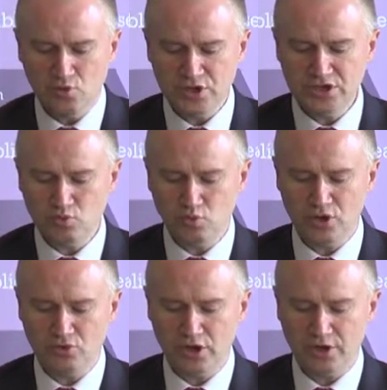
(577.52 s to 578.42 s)

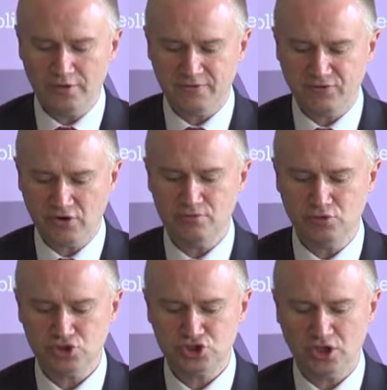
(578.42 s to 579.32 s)
We were very
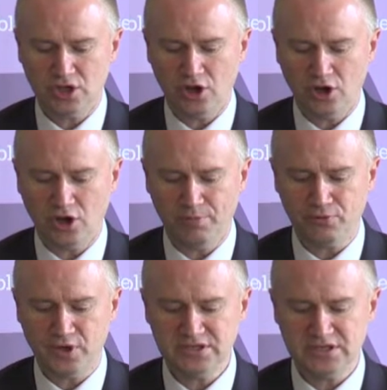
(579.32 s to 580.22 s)
much
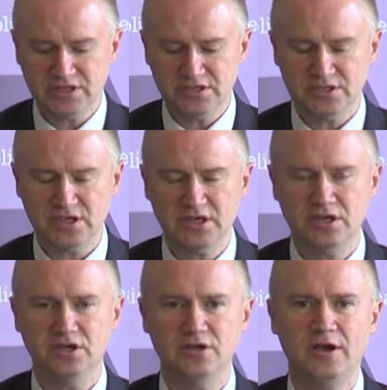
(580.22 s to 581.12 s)
operating in
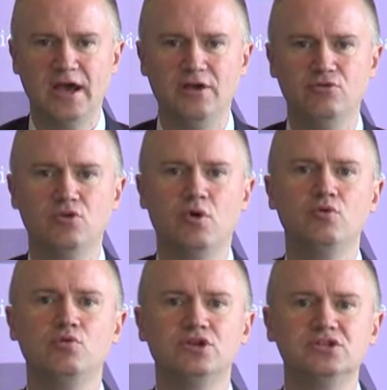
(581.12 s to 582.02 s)
an area where
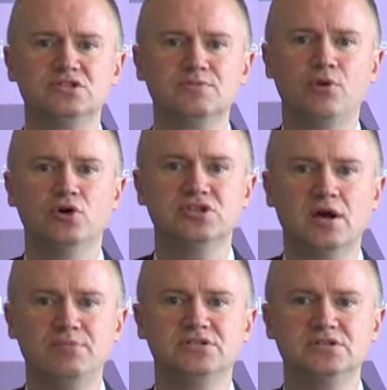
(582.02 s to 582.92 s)
we wanted to support
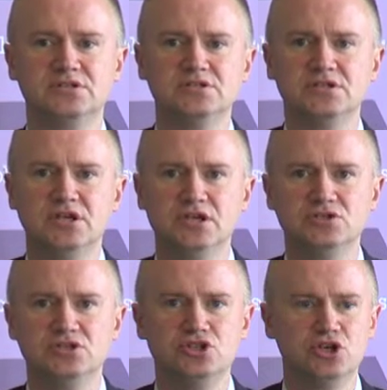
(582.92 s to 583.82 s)
our businesses and key
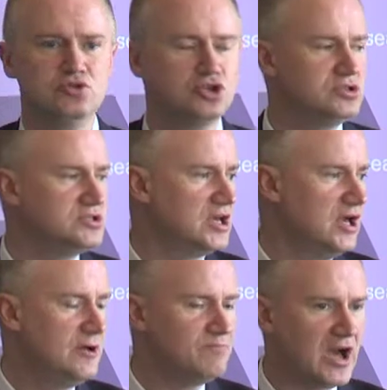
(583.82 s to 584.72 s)
institutions.
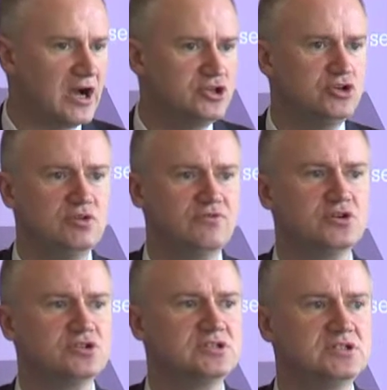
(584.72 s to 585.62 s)
Our
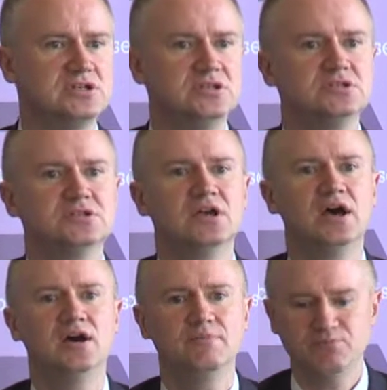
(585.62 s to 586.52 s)
universities
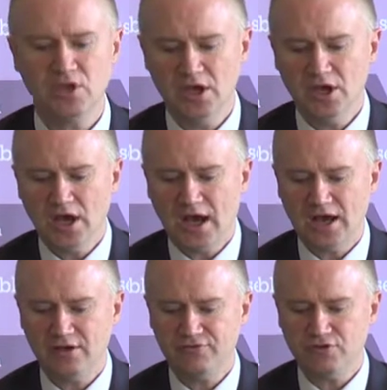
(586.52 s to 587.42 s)

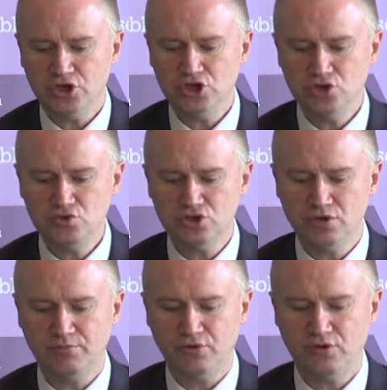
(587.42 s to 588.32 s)
have a huge
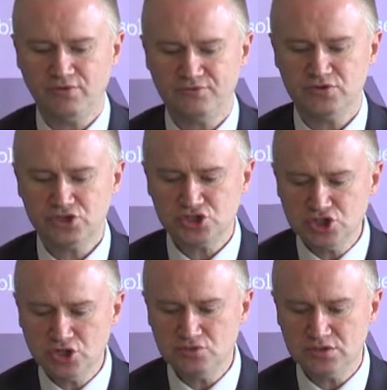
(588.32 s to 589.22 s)
number of
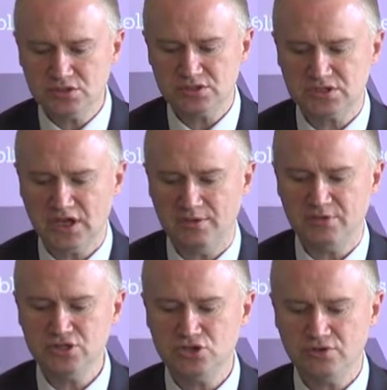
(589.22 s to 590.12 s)
students.
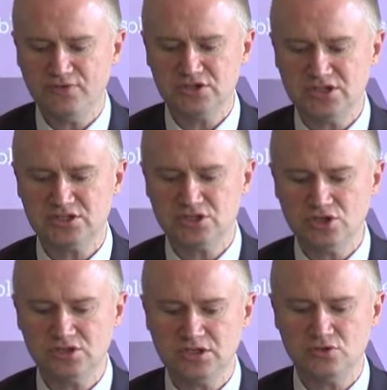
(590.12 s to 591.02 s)
Leeds University has
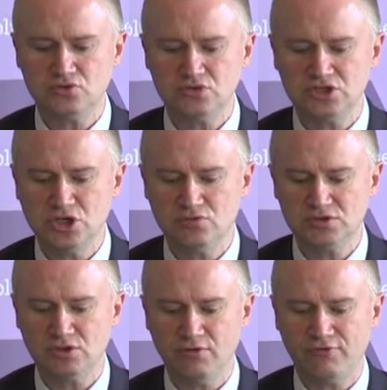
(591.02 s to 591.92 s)
1,300
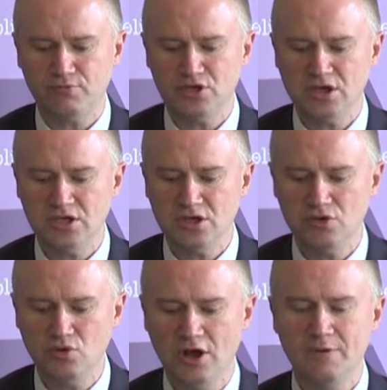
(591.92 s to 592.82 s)
students who are from the
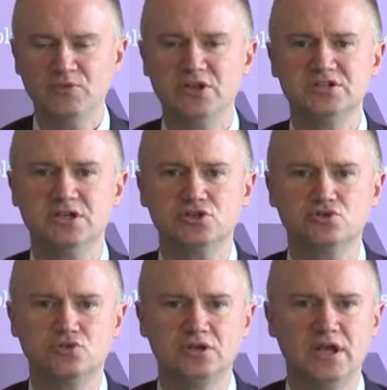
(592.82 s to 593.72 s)
EU and
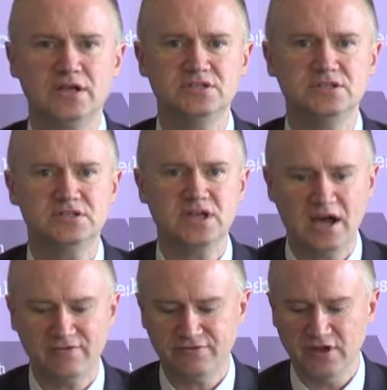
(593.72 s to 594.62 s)
690
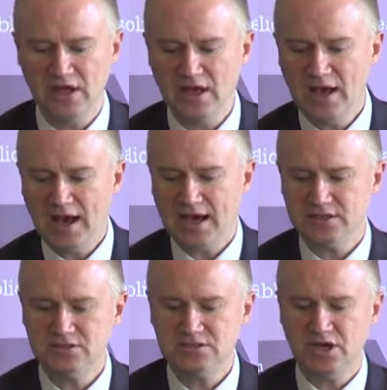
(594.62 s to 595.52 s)
staff.
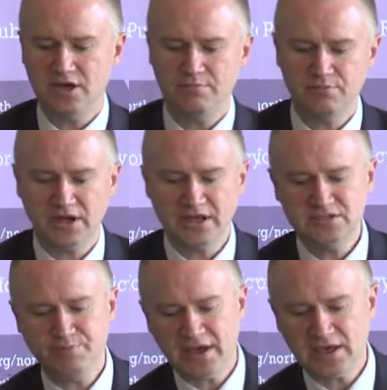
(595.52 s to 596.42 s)
And
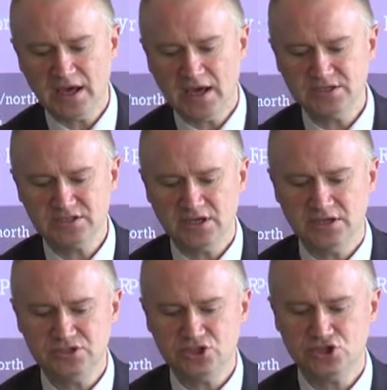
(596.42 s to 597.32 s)
Leeds Beckett has
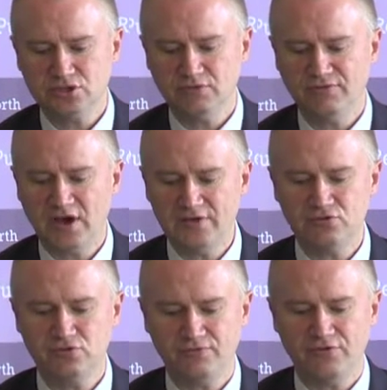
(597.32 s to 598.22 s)
an additional
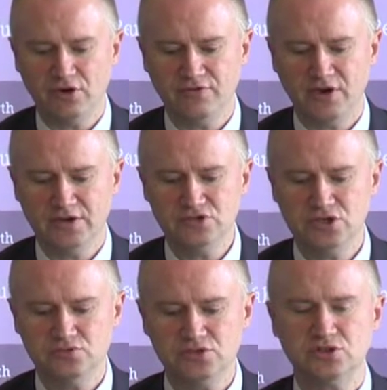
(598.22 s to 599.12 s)
545
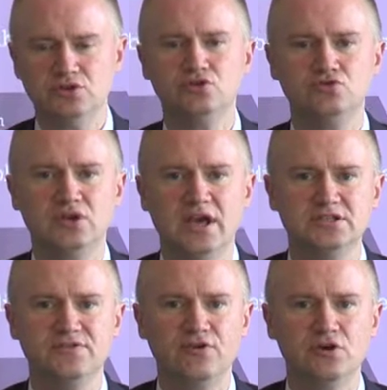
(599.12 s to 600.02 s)
students and
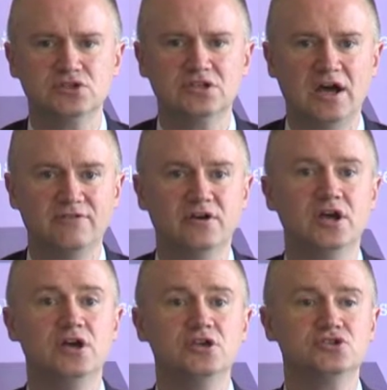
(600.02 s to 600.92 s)
184 staff.
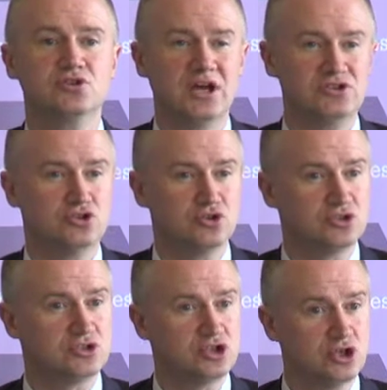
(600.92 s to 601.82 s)
So that's
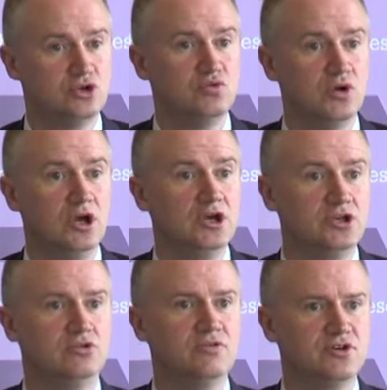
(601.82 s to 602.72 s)
just 2
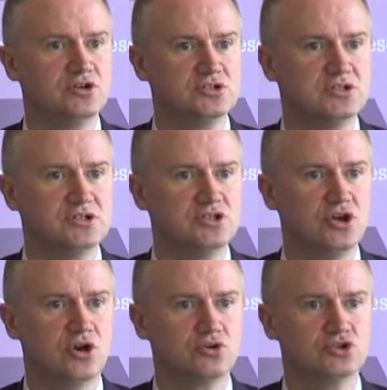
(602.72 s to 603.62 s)
universities in
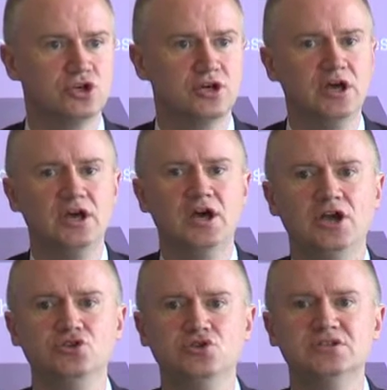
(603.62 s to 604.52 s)
Yorkshire.
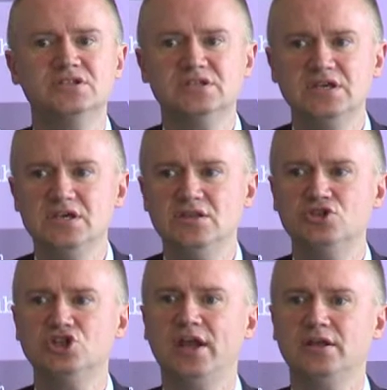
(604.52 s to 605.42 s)
And you can see the
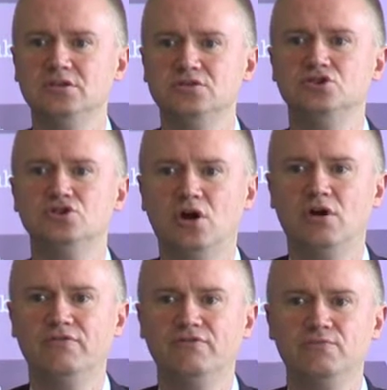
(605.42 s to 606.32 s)
challenge
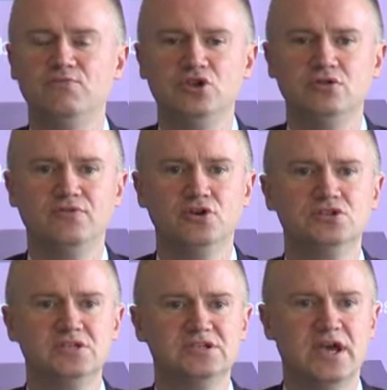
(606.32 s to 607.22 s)
of the
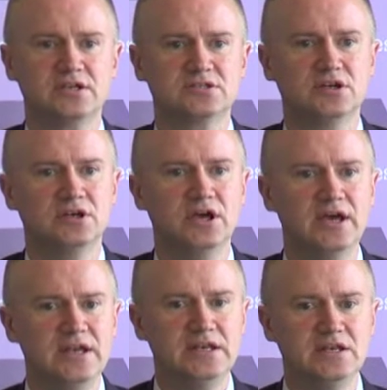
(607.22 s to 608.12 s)
university sector
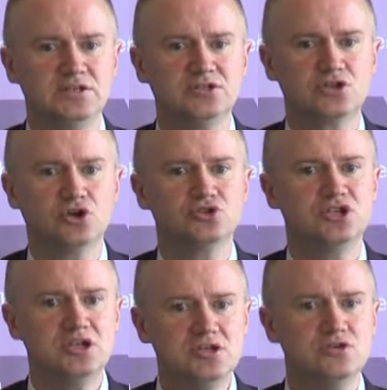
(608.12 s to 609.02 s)
needing to
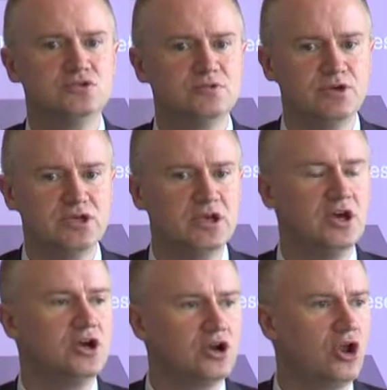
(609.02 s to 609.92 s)
continue to be
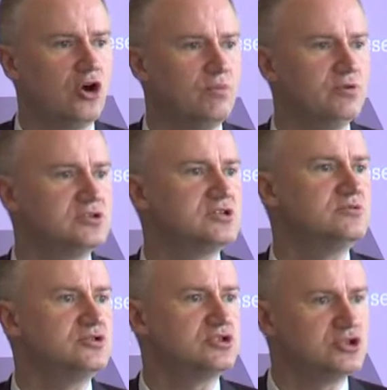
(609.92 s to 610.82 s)
global,
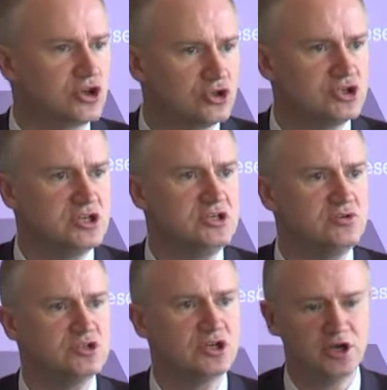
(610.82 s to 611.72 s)
to
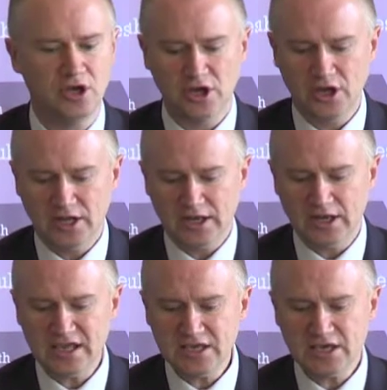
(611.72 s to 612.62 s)
continue to
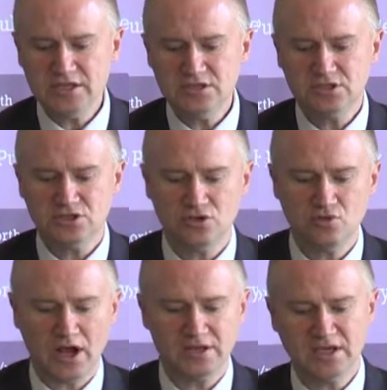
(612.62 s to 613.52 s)
link
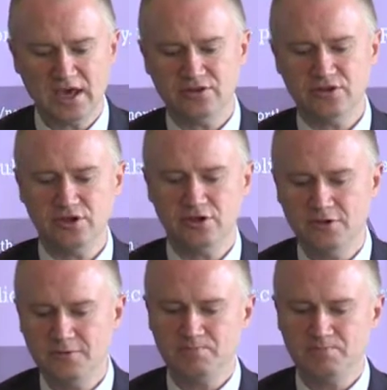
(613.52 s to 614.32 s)
into and get the